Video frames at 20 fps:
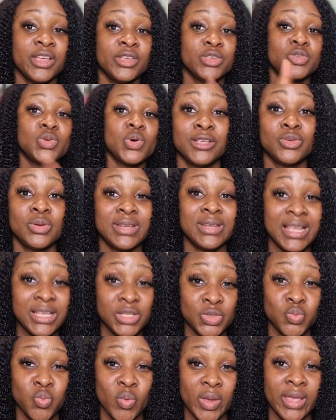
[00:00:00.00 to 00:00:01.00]
So
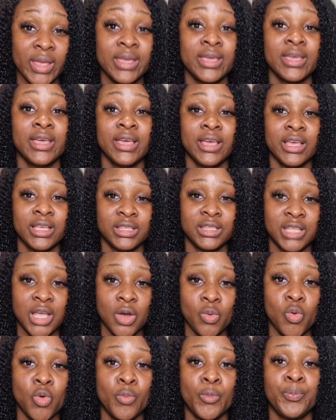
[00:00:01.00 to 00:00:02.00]
next week they
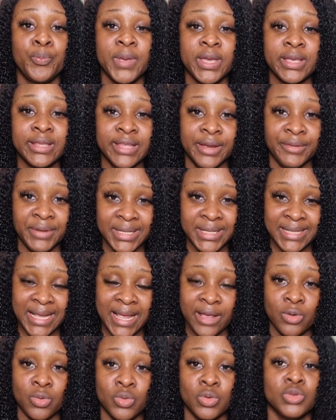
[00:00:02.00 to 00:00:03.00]
will pick the
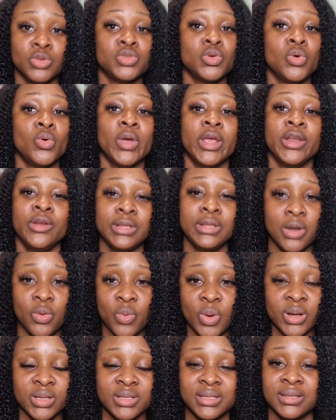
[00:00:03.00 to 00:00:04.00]
Recycle. So in other
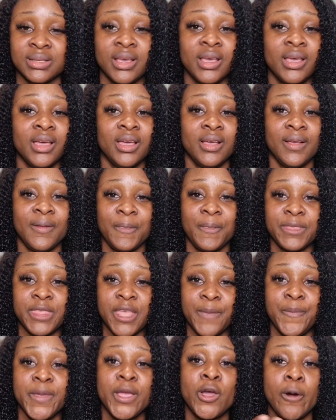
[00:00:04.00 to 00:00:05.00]
words,
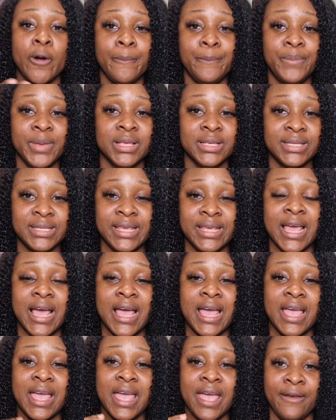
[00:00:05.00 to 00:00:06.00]
they pick up bins
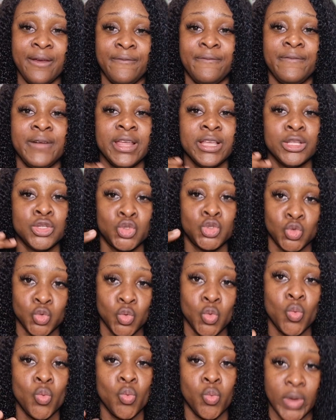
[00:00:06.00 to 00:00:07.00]
here every 2
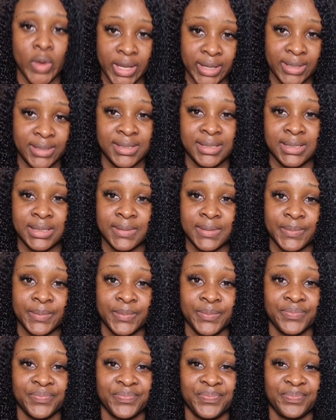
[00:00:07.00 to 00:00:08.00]
weeks,
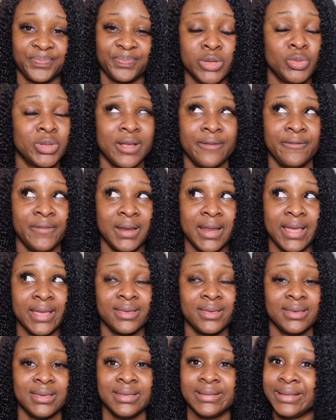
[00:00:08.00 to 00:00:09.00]
which I feel
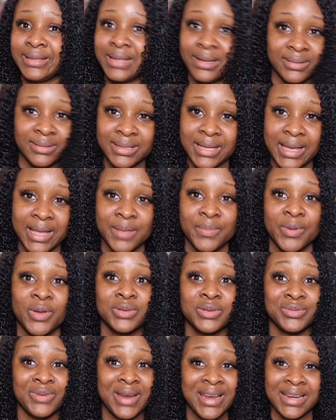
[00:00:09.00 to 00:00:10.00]
like is a downside,
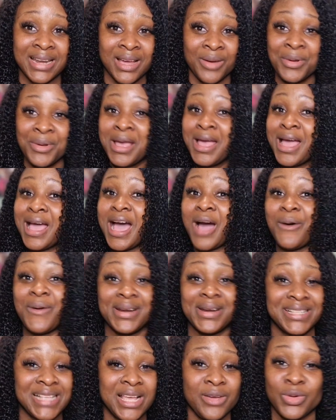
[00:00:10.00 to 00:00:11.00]
because right now
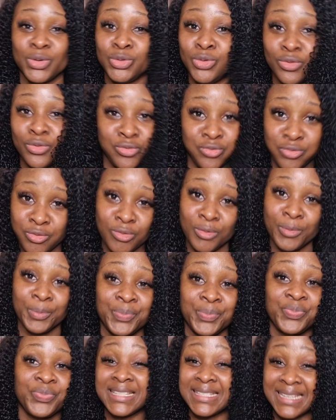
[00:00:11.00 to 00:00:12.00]
our Recycle don't full.
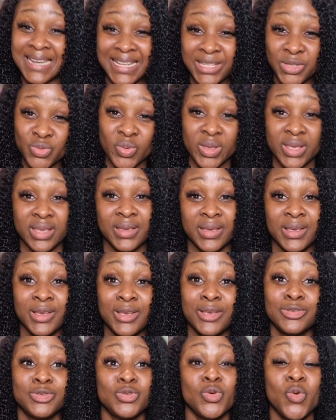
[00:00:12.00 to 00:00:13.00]
It's last week,
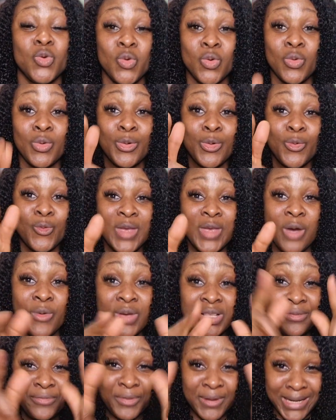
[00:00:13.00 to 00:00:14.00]
so we are
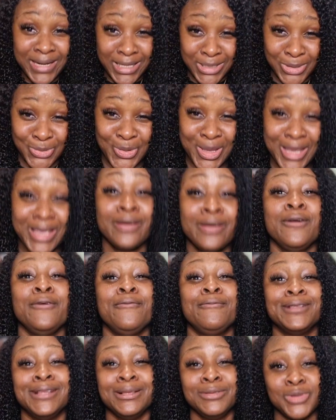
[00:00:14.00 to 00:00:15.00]
waiting for next week
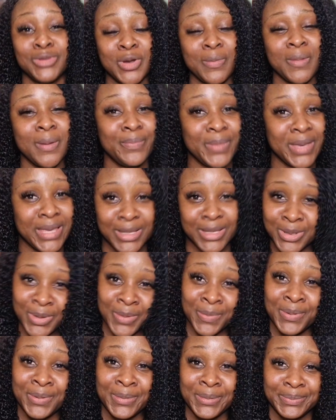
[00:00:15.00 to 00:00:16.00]
for them to come and pick it
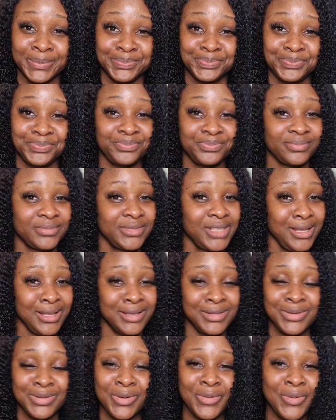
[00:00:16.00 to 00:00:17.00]
up.
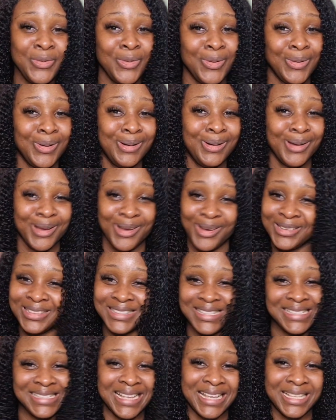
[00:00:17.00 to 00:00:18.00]
So on
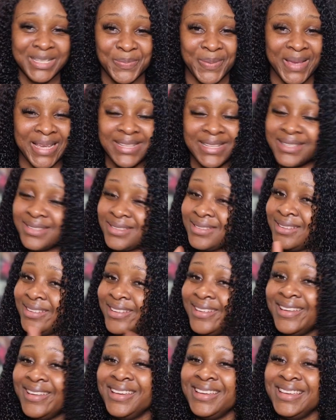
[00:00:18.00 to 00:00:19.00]
this aspect
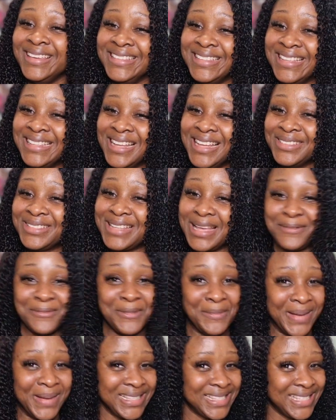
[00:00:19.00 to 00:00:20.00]
is a downside
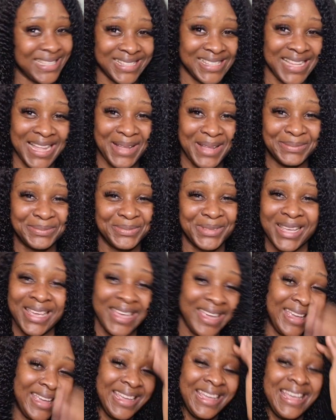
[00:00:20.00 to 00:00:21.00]
for Manchester.
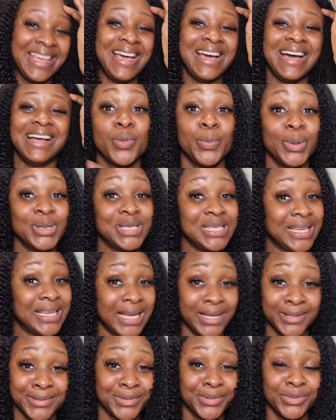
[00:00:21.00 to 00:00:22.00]
Okay, our voting
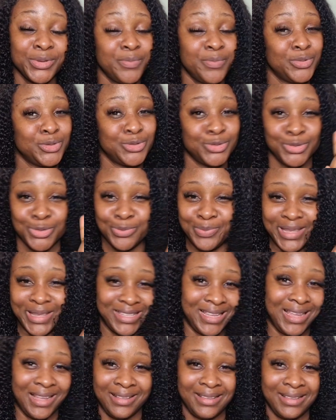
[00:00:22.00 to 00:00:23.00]
council, people should do better.